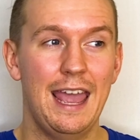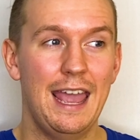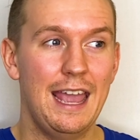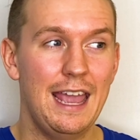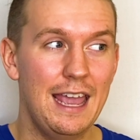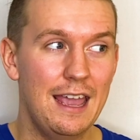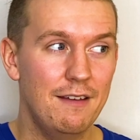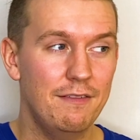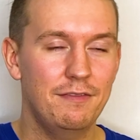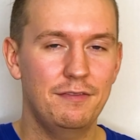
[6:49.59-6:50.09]

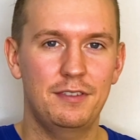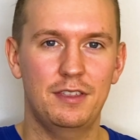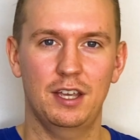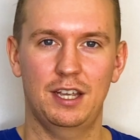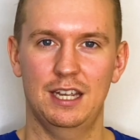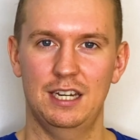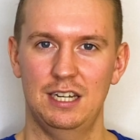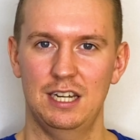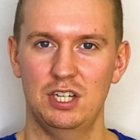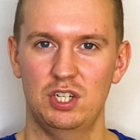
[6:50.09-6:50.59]
If the
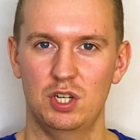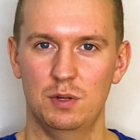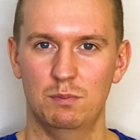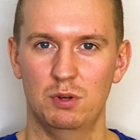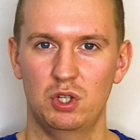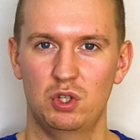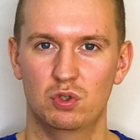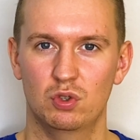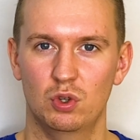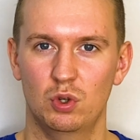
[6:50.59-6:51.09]
condition were
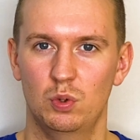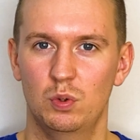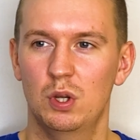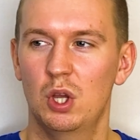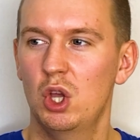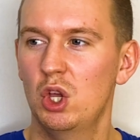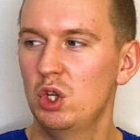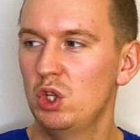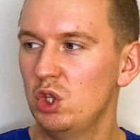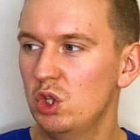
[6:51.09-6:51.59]
true,
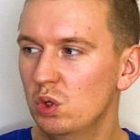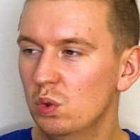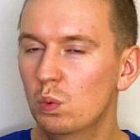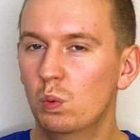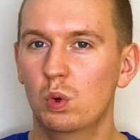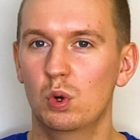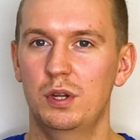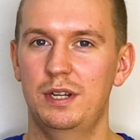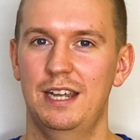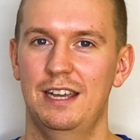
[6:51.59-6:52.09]
you
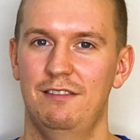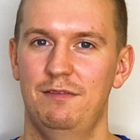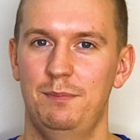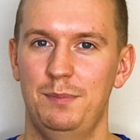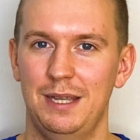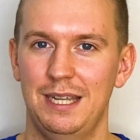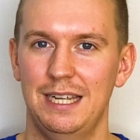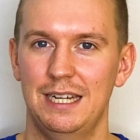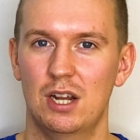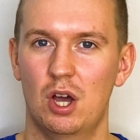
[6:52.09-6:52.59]
would have
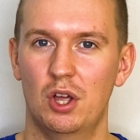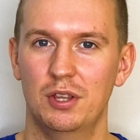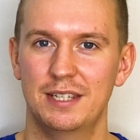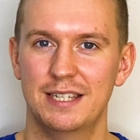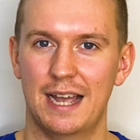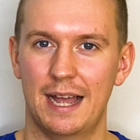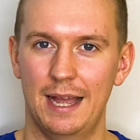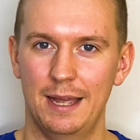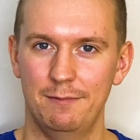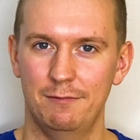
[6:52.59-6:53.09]
been on
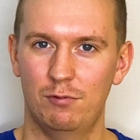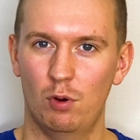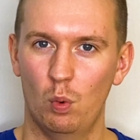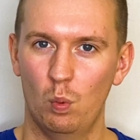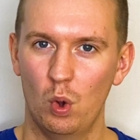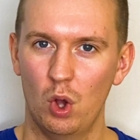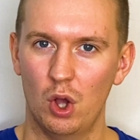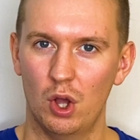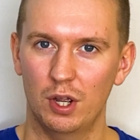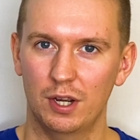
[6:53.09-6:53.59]
time for
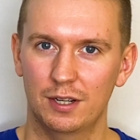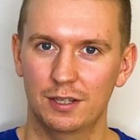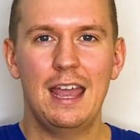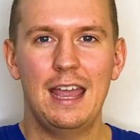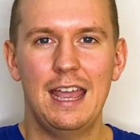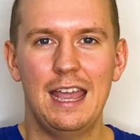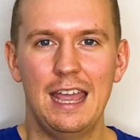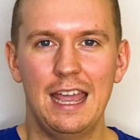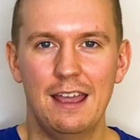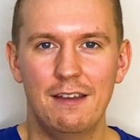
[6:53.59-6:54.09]
work.
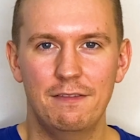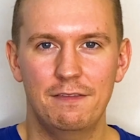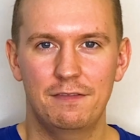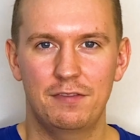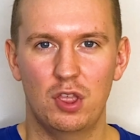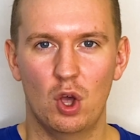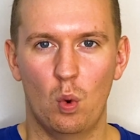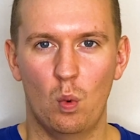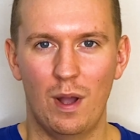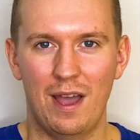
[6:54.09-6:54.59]
If
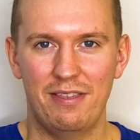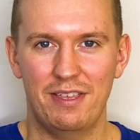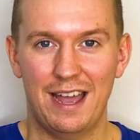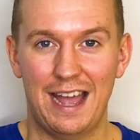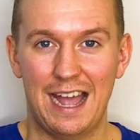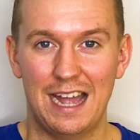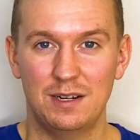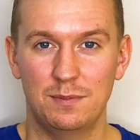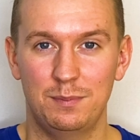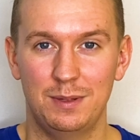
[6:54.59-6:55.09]
the weather
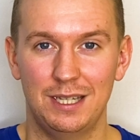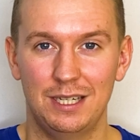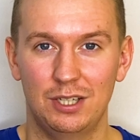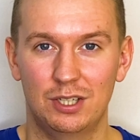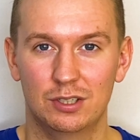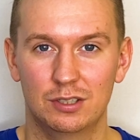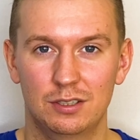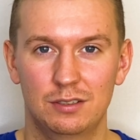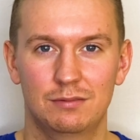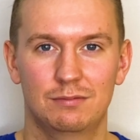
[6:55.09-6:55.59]
had been
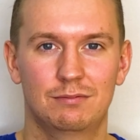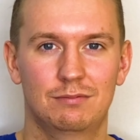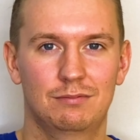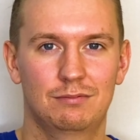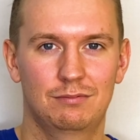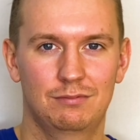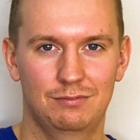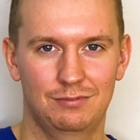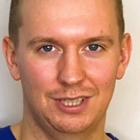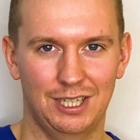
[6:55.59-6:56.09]
good,
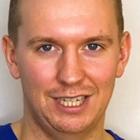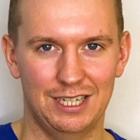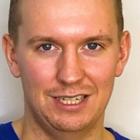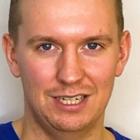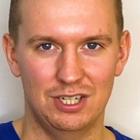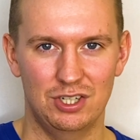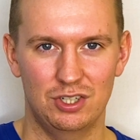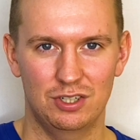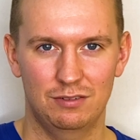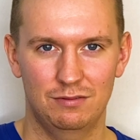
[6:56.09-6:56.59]
the
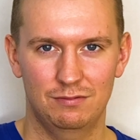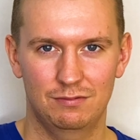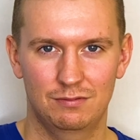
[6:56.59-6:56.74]
condition,